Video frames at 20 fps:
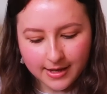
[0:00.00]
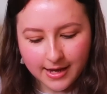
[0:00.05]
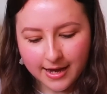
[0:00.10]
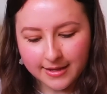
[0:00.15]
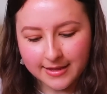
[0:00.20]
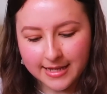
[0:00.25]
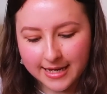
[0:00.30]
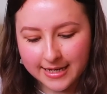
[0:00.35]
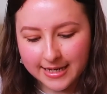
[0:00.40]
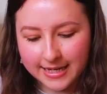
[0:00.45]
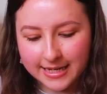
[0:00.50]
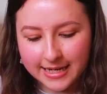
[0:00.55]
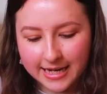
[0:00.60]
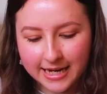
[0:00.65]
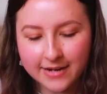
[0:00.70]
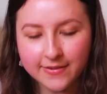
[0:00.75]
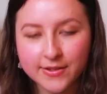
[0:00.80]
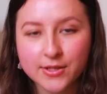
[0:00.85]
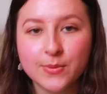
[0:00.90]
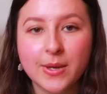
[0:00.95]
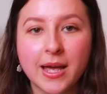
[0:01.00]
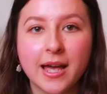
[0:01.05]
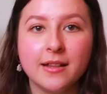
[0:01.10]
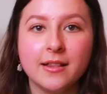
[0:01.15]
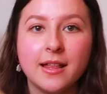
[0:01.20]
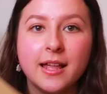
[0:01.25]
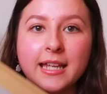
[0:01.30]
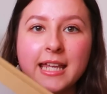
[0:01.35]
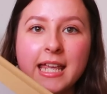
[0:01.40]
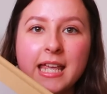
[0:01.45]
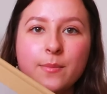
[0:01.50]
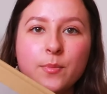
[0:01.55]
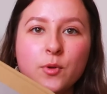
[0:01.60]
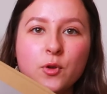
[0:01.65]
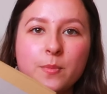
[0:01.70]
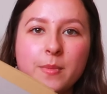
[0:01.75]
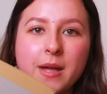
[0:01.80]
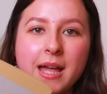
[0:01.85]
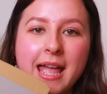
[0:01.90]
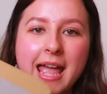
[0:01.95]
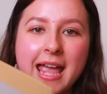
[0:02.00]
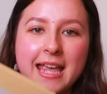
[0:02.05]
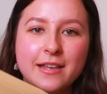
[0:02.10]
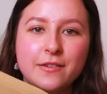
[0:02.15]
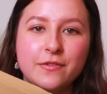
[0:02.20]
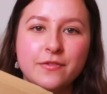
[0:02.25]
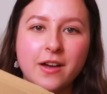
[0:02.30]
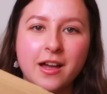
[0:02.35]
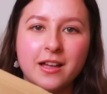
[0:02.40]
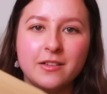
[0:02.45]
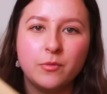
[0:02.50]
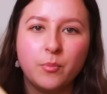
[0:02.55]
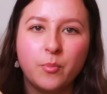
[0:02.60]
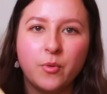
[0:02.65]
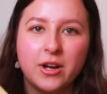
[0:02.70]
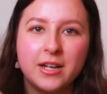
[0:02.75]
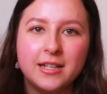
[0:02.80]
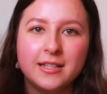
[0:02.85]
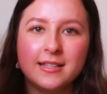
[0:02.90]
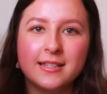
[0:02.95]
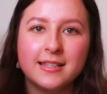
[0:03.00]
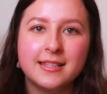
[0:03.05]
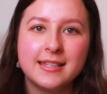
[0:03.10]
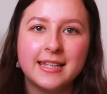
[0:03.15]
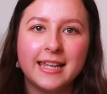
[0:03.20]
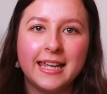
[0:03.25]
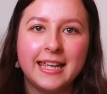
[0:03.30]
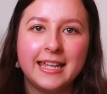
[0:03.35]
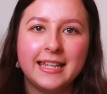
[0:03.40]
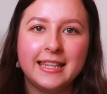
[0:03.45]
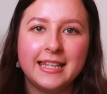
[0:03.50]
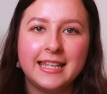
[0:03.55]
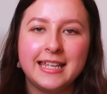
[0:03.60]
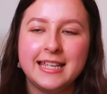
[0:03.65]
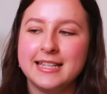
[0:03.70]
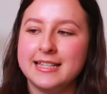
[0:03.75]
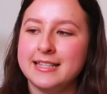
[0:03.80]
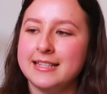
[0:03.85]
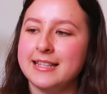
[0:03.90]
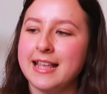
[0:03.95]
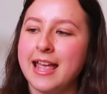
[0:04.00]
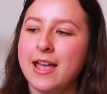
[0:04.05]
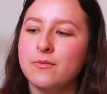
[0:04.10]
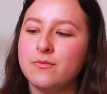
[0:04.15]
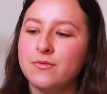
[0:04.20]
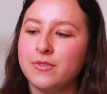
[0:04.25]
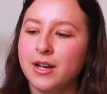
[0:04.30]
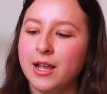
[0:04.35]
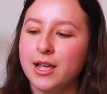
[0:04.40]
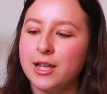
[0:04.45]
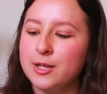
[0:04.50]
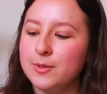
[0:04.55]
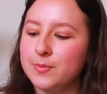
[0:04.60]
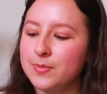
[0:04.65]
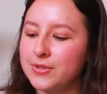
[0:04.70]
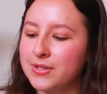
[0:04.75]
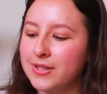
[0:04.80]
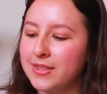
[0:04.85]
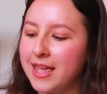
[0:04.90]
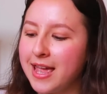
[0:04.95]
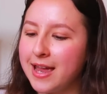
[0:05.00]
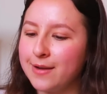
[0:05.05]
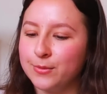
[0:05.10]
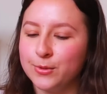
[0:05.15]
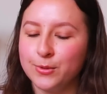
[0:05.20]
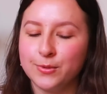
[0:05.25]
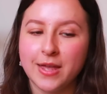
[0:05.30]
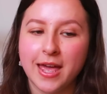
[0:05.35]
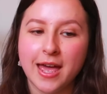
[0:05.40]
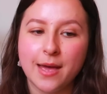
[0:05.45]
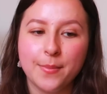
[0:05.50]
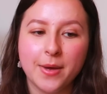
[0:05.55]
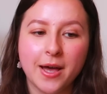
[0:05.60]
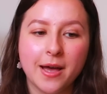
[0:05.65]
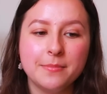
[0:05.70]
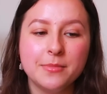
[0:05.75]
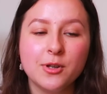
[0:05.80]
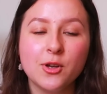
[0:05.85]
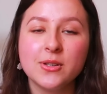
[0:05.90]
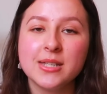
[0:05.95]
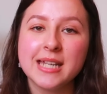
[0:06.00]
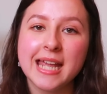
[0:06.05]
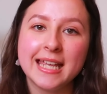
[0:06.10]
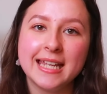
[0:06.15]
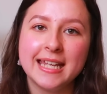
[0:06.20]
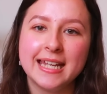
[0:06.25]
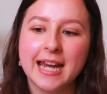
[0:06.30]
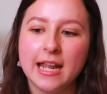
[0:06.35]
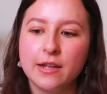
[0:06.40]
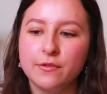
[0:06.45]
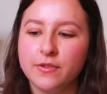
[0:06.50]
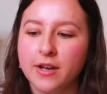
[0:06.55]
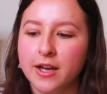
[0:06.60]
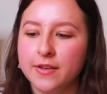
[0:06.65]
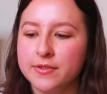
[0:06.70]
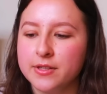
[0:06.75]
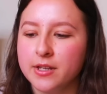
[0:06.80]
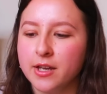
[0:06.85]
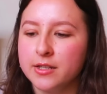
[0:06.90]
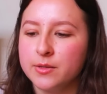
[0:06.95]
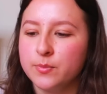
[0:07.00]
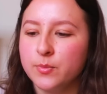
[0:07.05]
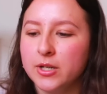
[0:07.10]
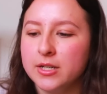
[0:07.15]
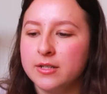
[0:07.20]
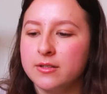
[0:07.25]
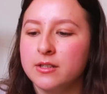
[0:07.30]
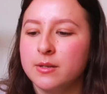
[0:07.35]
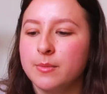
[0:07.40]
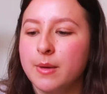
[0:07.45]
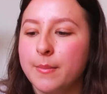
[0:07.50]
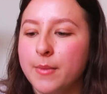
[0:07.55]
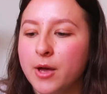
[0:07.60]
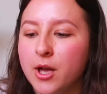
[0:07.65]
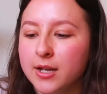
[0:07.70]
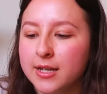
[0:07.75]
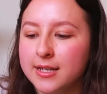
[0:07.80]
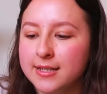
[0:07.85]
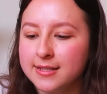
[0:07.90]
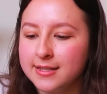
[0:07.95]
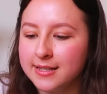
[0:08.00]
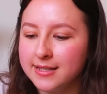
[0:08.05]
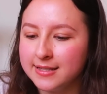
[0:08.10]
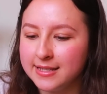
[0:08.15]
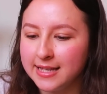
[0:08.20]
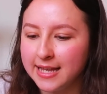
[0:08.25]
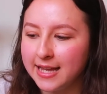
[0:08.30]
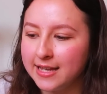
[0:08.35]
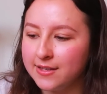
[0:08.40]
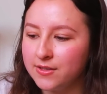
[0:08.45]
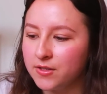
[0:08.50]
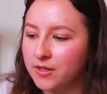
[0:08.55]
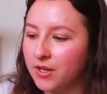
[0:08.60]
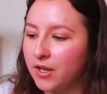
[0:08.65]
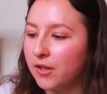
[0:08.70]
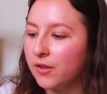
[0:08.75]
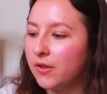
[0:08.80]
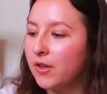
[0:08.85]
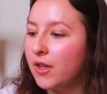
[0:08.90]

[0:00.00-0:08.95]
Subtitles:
And then in here as well, I keep all my A5 prints in these envelopes, so they're all there, but I'm not taking A5 size prints to my markets this year, so